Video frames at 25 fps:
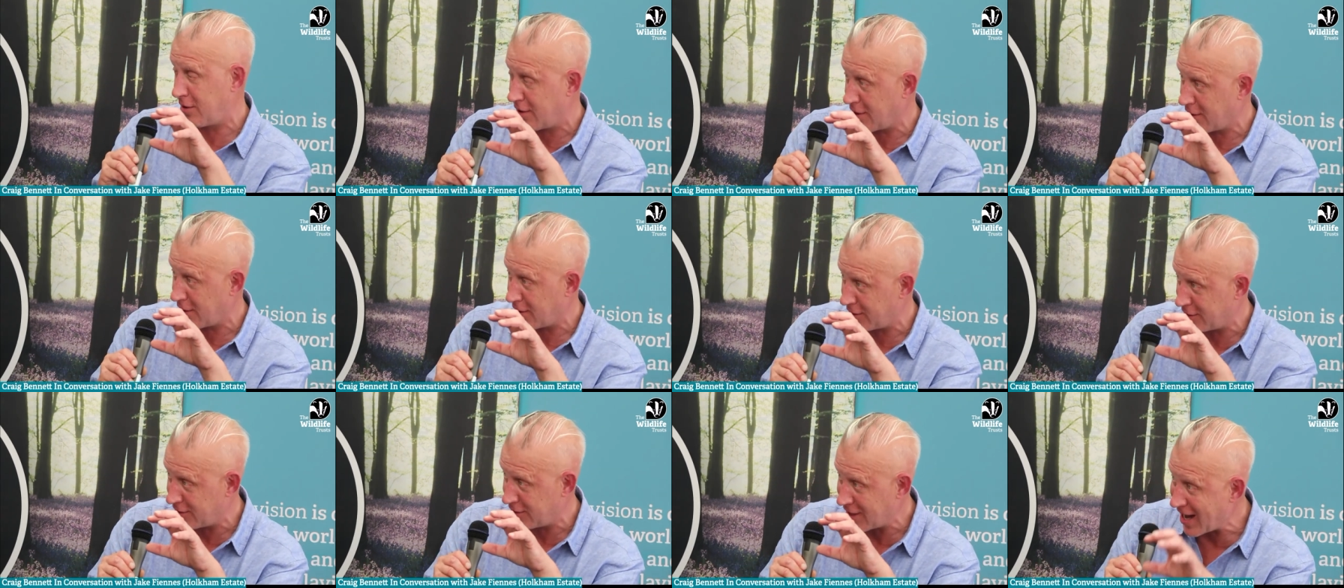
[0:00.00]

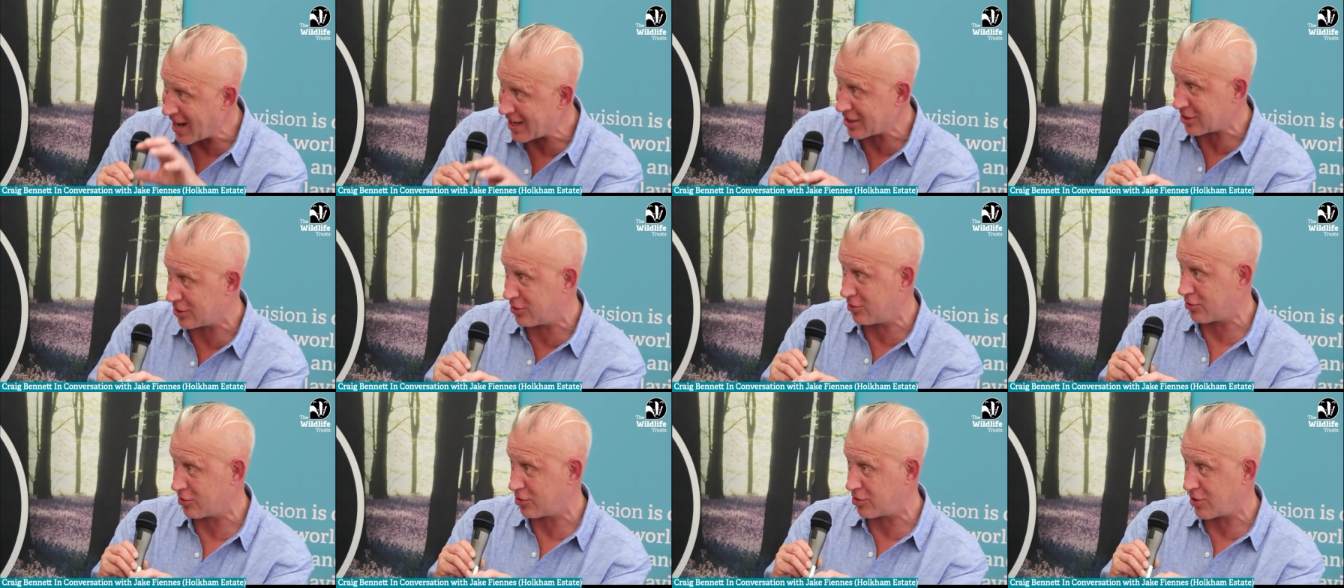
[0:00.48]
the
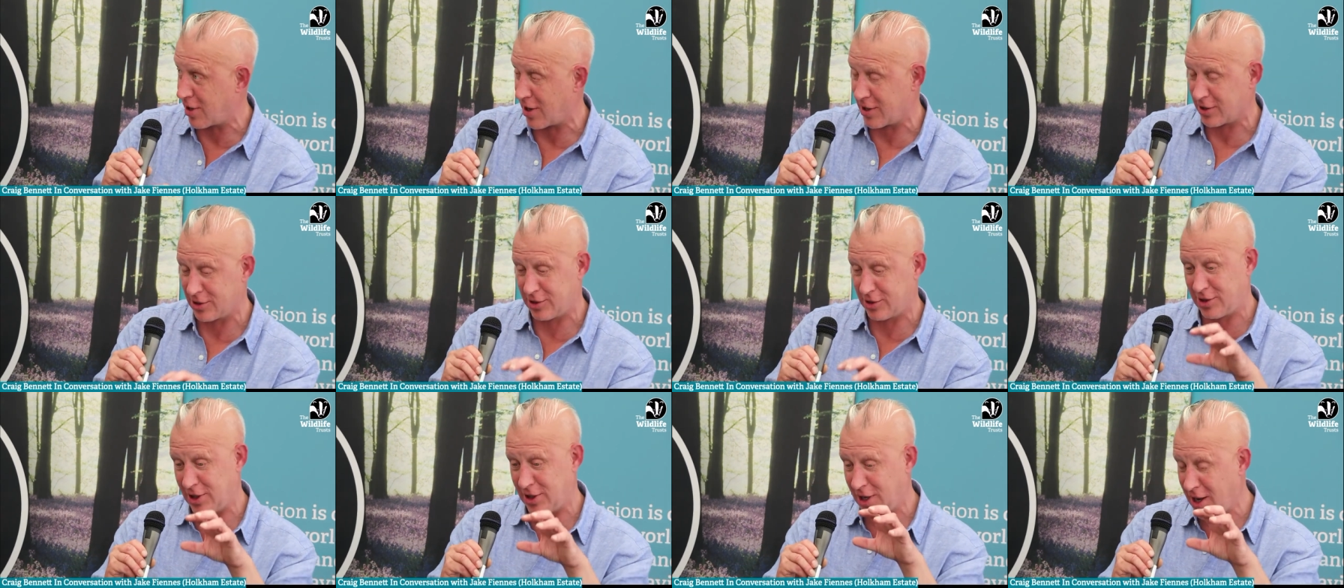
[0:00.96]
National
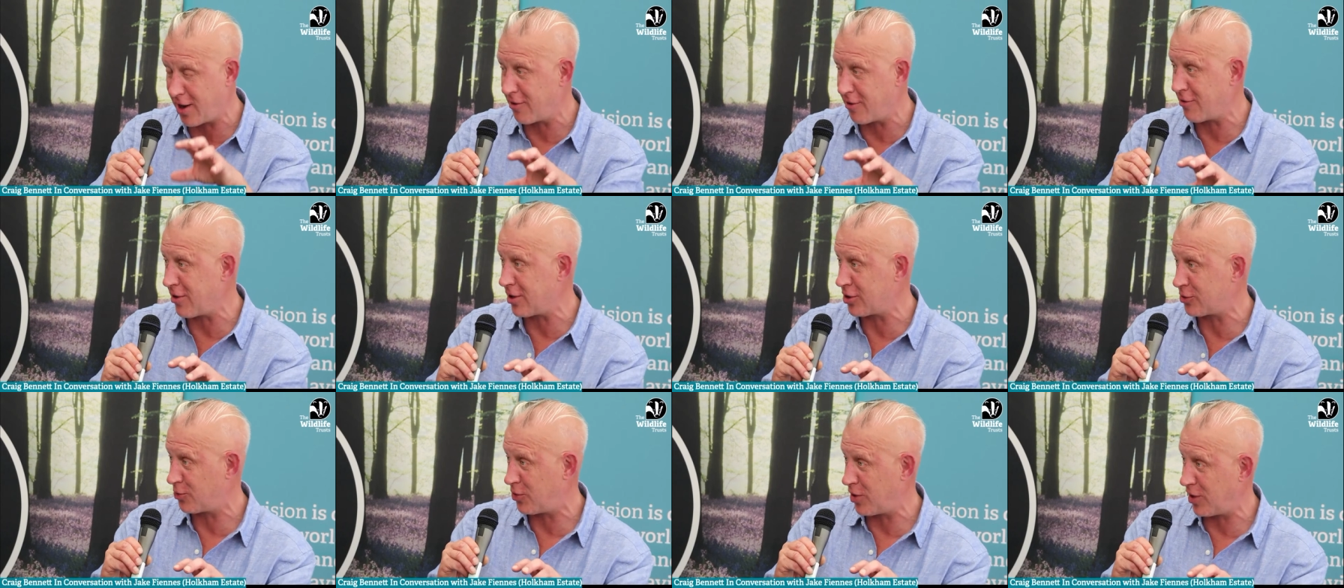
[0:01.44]
Trust, the
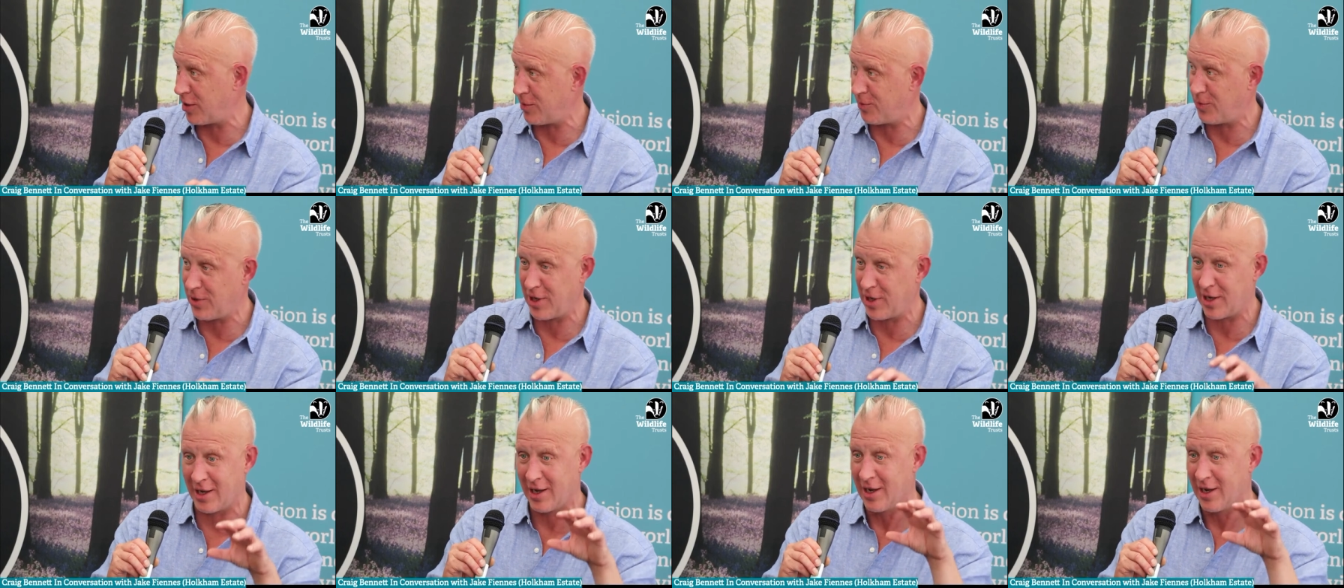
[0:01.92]

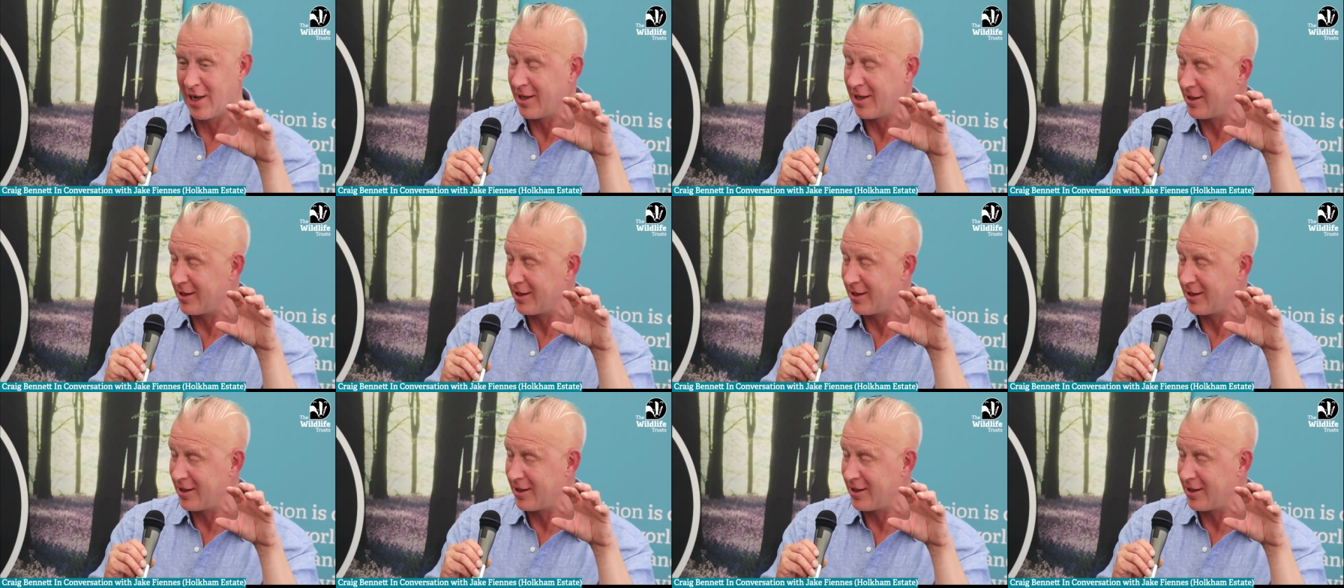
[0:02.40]
RSPB,